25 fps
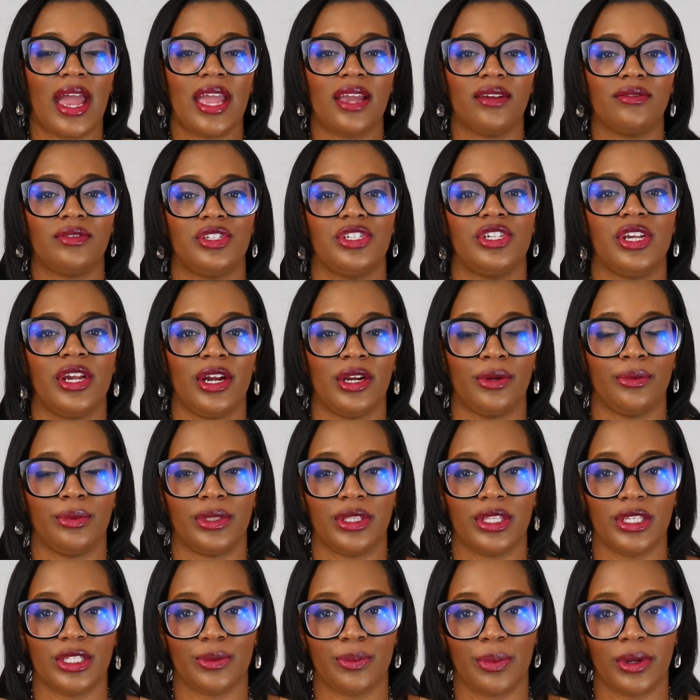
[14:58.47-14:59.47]
have shared
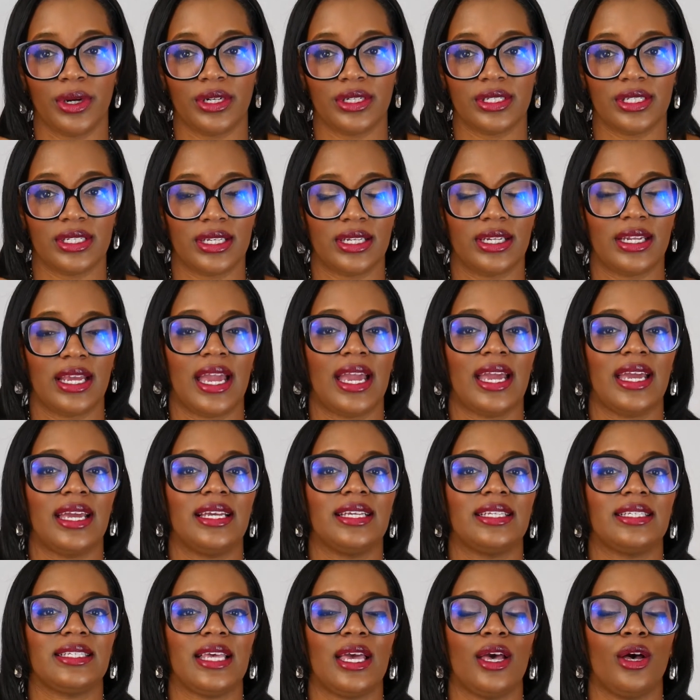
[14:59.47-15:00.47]
with this person
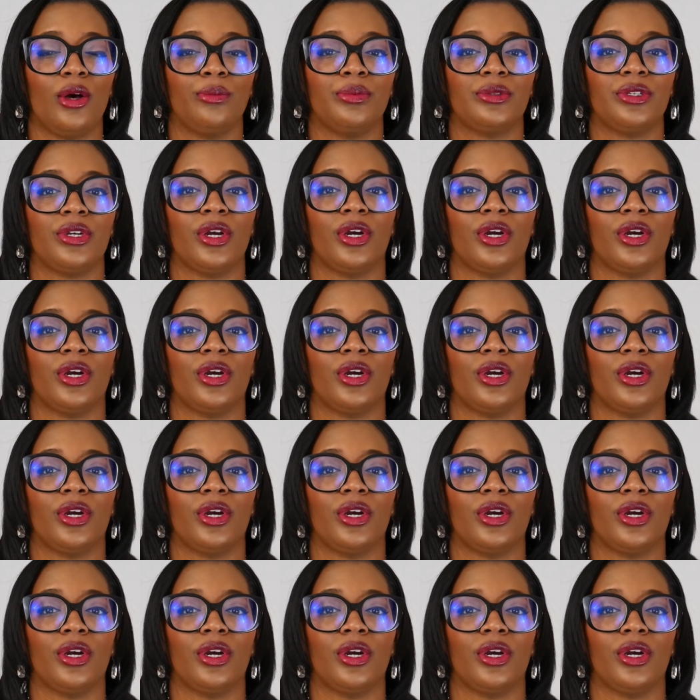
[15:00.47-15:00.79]
has helped